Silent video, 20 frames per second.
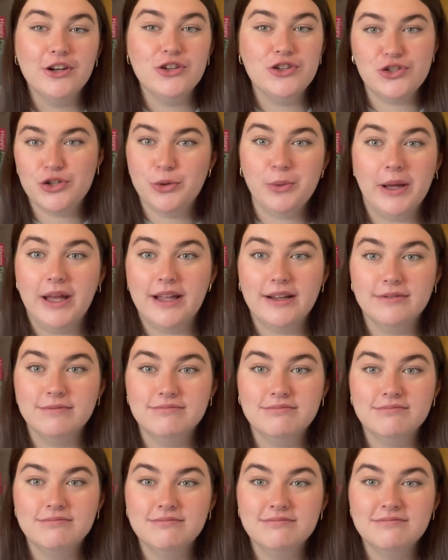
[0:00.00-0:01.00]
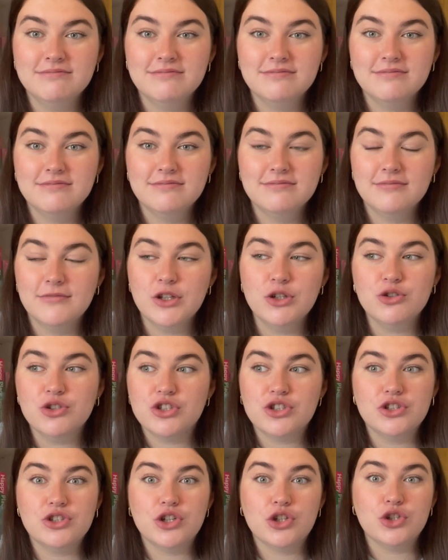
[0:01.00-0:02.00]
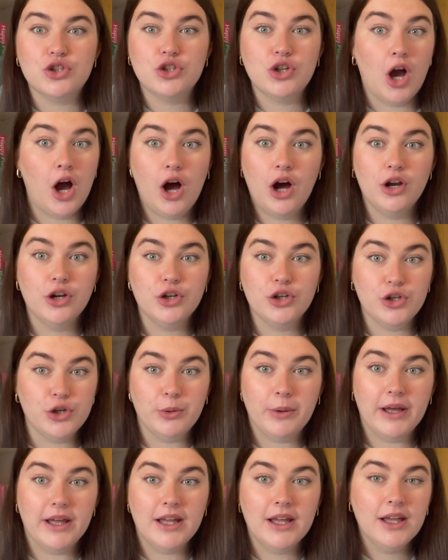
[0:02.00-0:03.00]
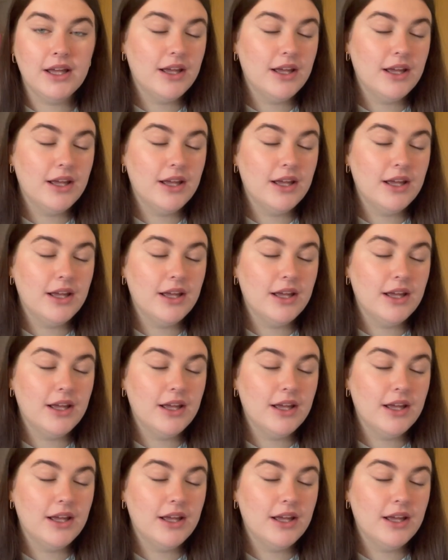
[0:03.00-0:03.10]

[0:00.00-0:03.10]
do it. You just can't do it.